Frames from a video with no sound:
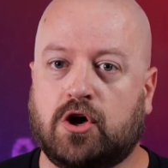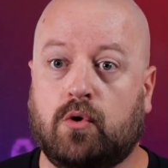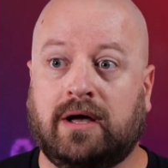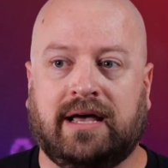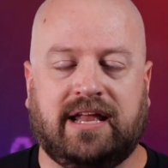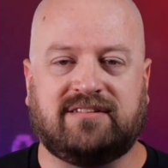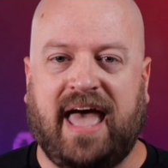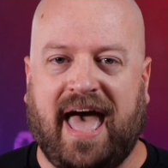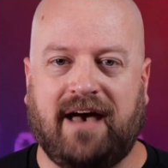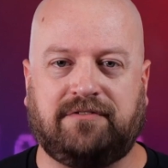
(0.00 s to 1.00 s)
So it
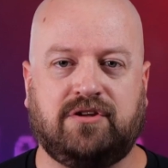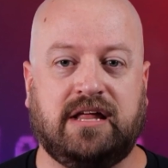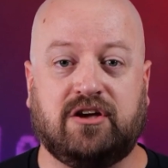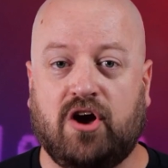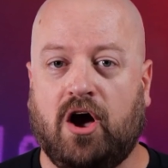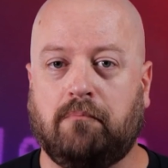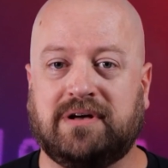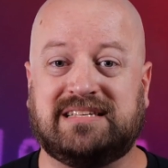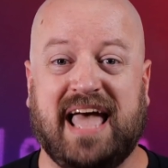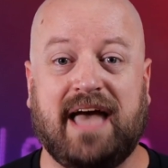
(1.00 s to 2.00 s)
doesn't have to
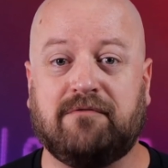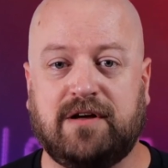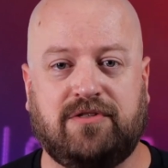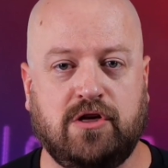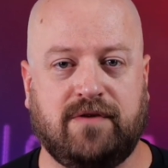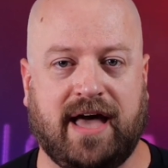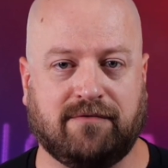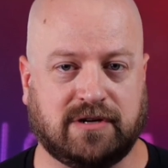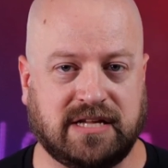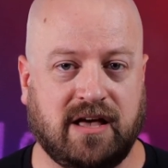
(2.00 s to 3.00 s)
encompass everything you've
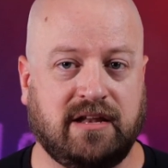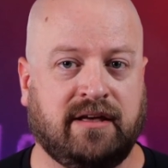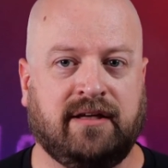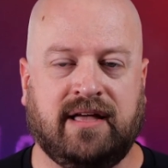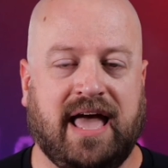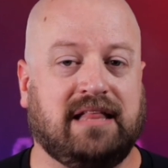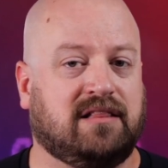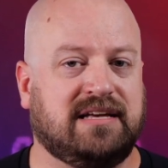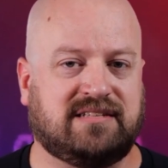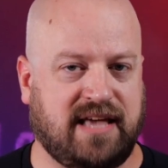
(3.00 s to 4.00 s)
ever done
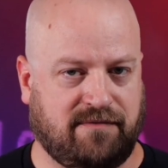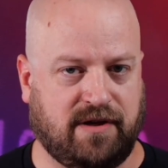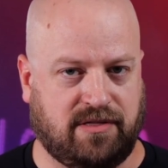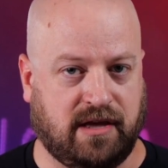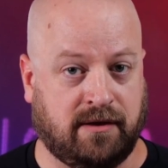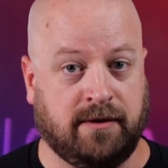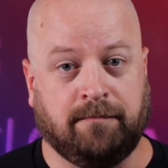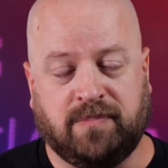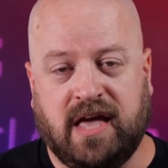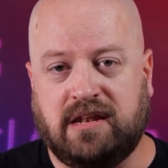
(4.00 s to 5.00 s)
and list everything.
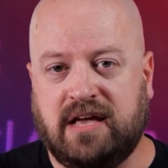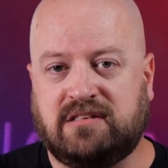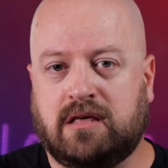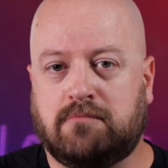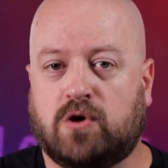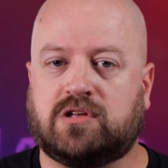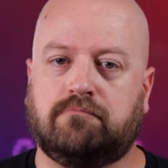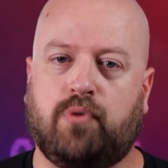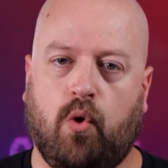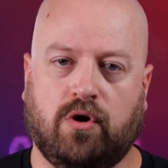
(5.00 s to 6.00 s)
It needs to be the most
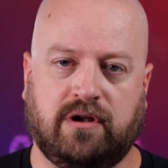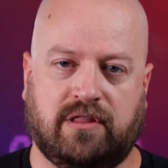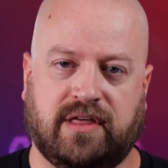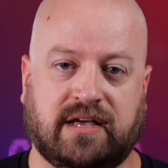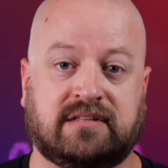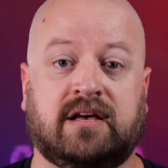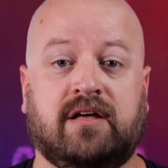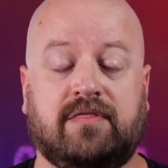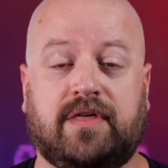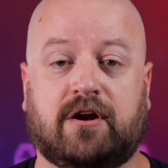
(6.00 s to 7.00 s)
important things
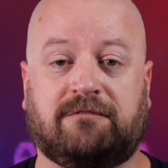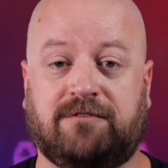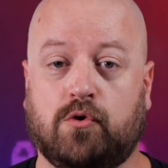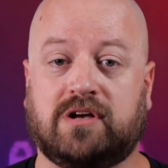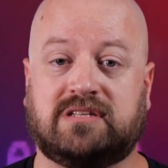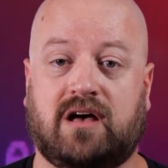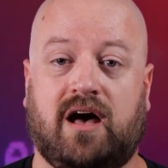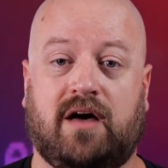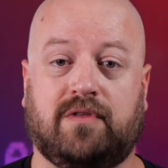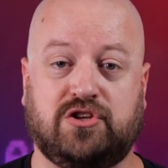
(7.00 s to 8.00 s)
that are focused
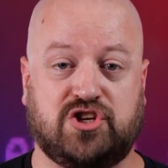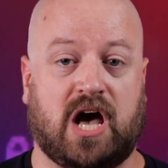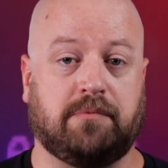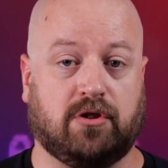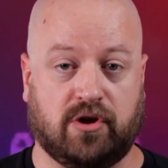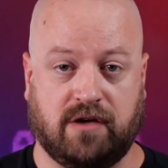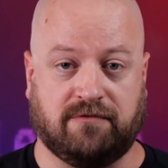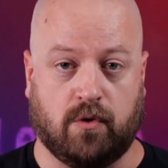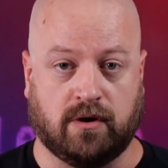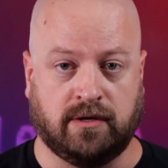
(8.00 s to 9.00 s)
on the job you're
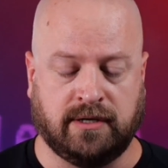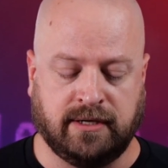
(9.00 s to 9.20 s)
looking for.